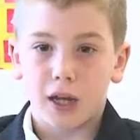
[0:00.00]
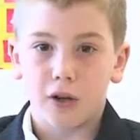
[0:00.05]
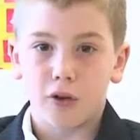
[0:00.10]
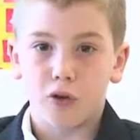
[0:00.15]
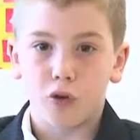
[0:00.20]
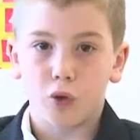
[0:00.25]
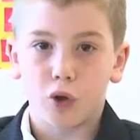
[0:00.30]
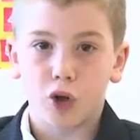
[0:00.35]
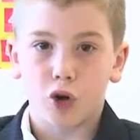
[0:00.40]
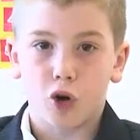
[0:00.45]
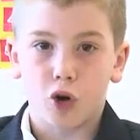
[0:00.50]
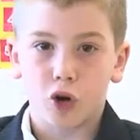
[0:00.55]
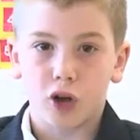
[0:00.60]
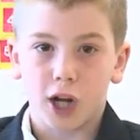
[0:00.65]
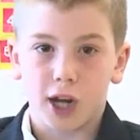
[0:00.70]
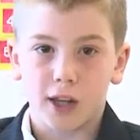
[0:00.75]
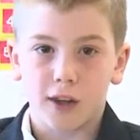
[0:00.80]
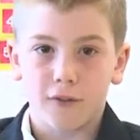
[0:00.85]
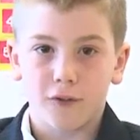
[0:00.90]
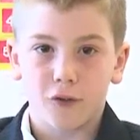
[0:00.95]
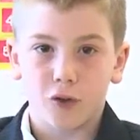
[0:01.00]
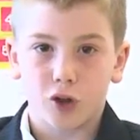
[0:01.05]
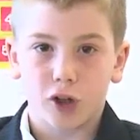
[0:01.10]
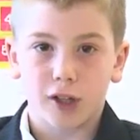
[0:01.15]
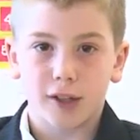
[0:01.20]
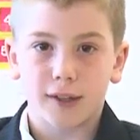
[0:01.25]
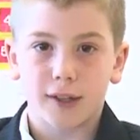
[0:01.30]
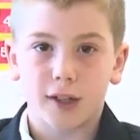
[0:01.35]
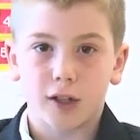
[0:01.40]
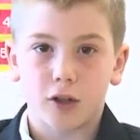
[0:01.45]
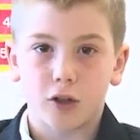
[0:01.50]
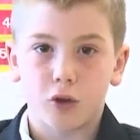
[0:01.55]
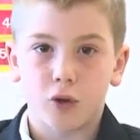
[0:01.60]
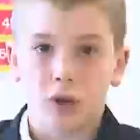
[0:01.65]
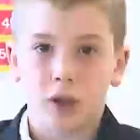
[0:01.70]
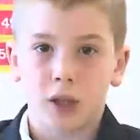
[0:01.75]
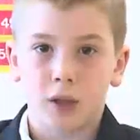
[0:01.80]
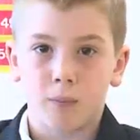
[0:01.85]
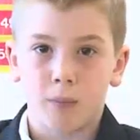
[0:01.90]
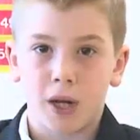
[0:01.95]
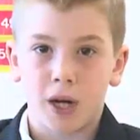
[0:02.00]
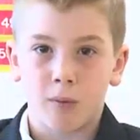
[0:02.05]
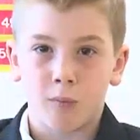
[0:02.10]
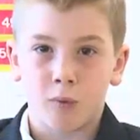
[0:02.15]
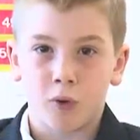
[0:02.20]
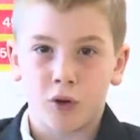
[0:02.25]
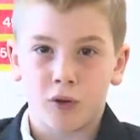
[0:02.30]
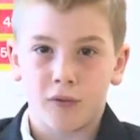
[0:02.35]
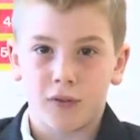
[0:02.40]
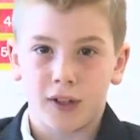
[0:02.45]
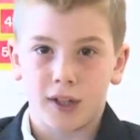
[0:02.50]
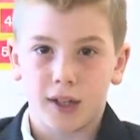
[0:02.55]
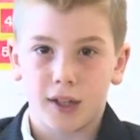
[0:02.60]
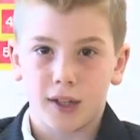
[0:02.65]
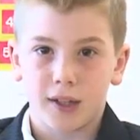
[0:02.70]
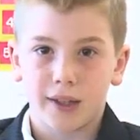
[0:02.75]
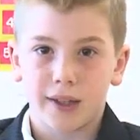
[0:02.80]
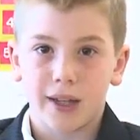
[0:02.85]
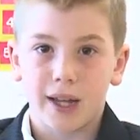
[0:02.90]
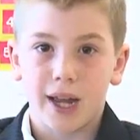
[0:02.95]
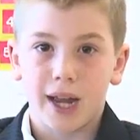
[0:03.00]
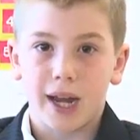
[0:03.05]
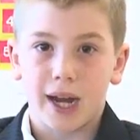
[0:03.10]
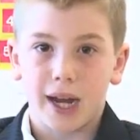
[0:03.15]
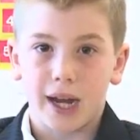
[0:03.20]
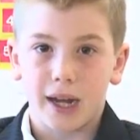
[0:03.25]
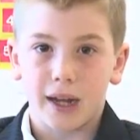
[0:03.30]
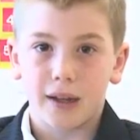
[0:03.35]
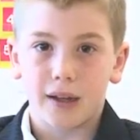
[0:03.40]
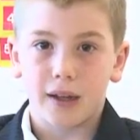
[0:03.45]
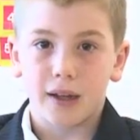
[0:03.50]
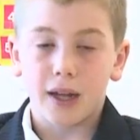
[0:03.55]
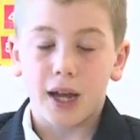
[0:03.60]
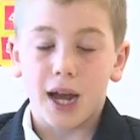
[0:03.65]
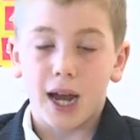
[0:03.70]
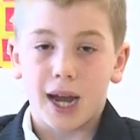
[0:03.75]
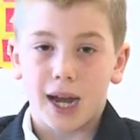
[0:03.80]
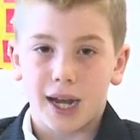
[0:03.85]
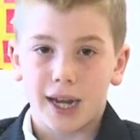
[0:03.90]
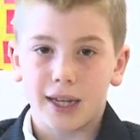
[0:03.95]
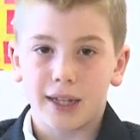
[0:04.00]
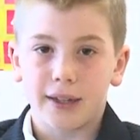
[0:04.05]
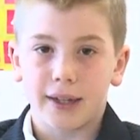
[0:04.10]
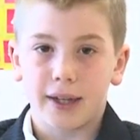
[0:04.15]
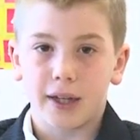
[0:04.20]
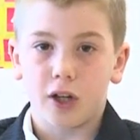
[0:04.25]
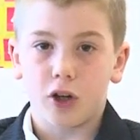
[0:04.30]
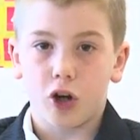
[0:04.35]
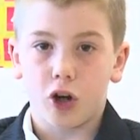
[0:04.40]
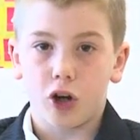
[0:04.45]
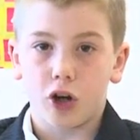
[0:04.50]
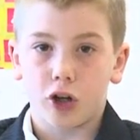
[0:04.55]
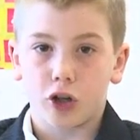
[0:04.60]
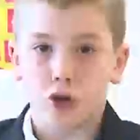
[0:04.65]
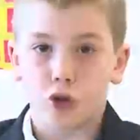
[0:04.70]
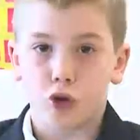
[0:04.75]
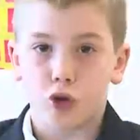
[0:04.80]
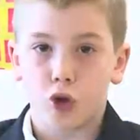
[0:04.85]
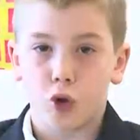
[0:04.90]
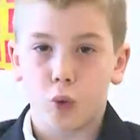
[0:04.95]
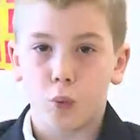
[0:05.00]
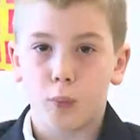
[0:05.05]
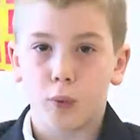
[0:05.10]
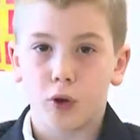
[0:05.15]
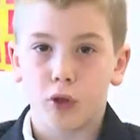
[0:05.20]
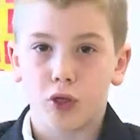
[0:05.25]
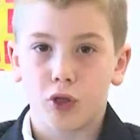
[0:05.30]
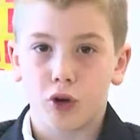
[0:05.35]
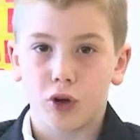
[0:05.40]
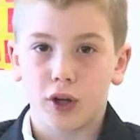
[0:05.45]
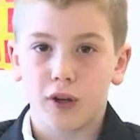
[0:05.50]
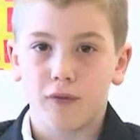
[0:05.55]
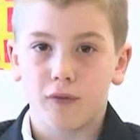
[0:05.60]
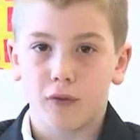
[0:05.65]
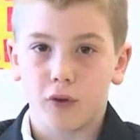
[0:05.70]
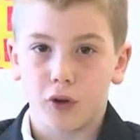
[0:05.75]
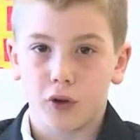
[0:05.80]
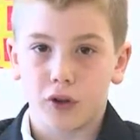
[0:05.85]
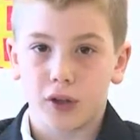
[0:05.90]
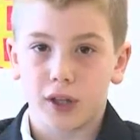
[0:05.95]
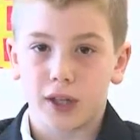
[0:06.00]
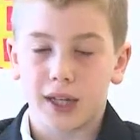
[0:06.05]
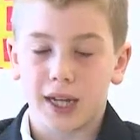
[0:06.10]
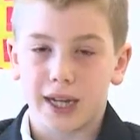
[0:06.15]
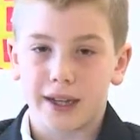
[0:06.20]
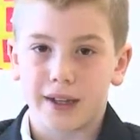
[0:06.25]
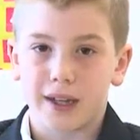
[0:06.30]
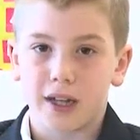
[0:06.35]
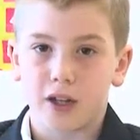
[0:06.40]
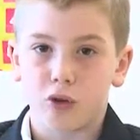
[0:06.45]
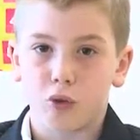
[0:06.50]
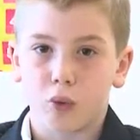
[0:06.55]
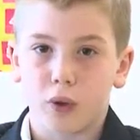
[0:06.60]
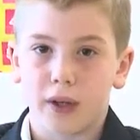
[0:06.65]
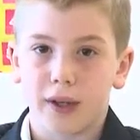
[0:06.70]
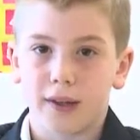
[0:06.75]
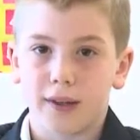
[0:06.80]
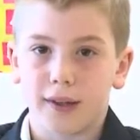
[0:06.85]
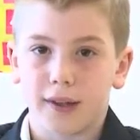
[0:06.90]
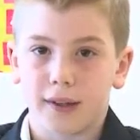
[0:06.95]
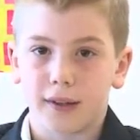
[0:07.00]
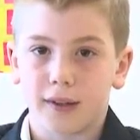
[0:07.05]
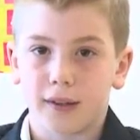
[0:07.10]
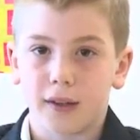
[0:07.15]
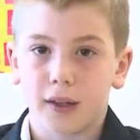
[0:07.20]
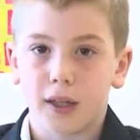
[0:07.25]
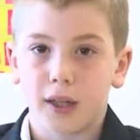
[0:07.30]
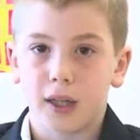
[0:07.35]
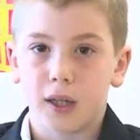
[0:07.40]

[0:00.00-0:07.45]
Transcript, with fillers: and doing all kinds of tricks, including the metamorphosis. I died on October 31st, 1926,